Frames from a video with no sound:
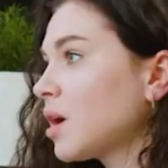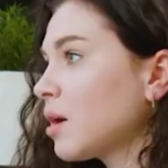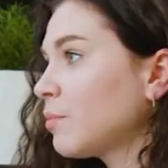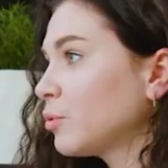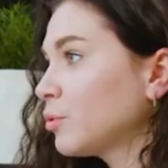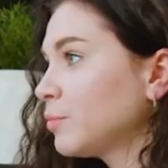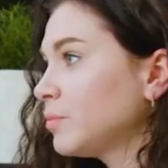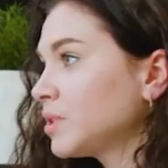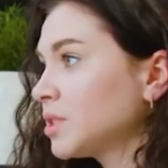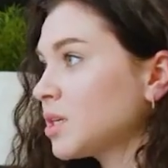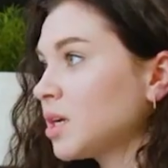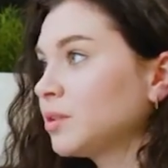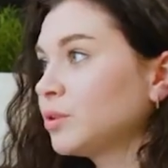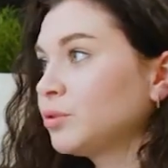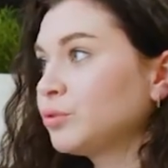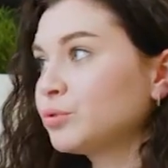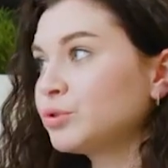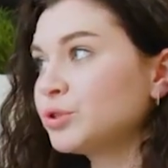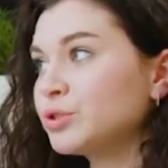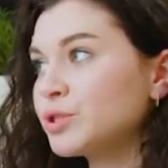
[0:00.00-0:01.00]
using an
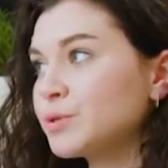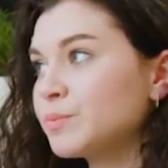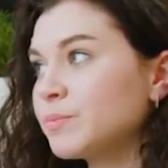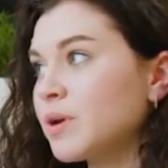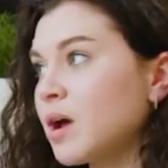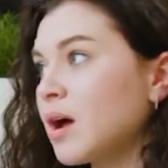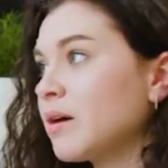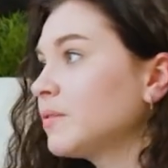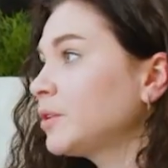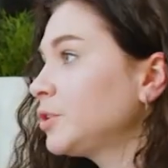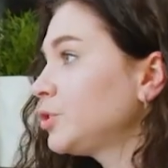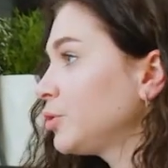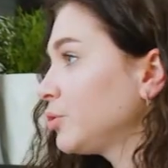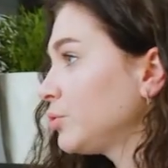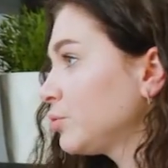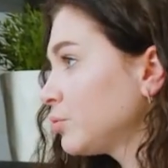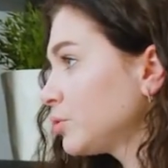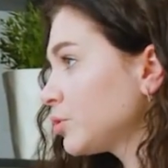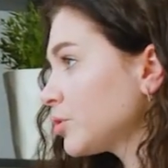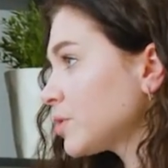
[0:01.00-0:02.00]
AI assistant to
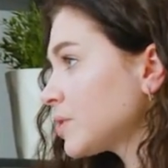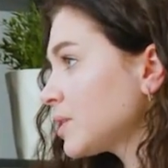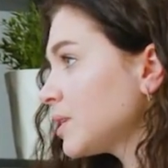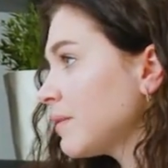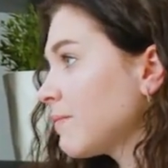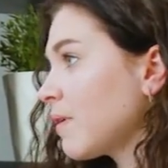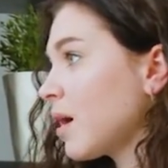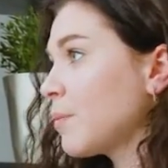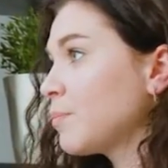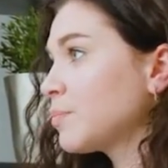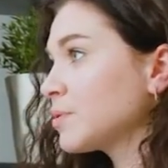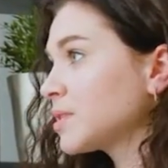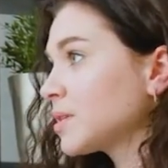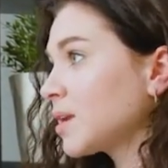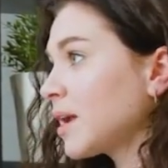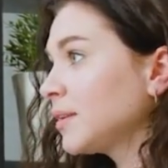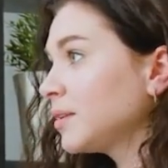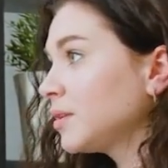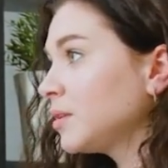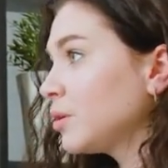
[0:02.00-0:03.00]
help customer
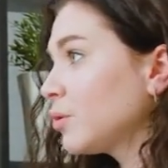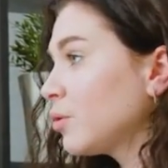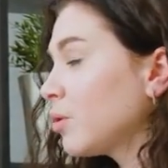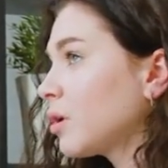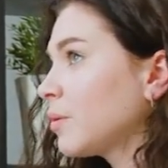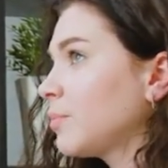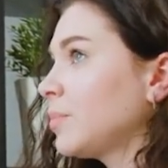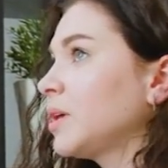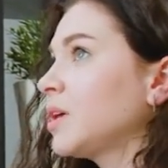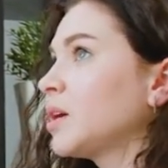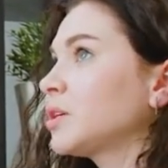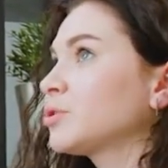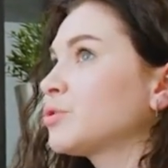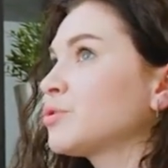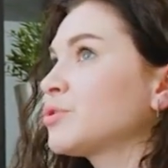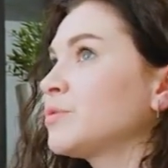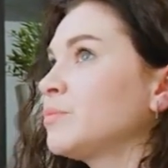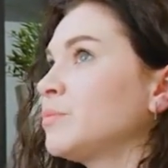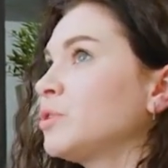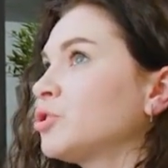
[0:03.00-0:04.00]
browse and purchase
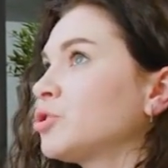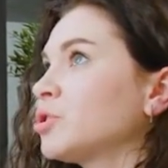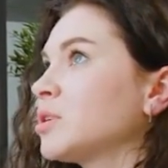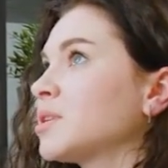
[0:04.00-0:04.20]
vehicle.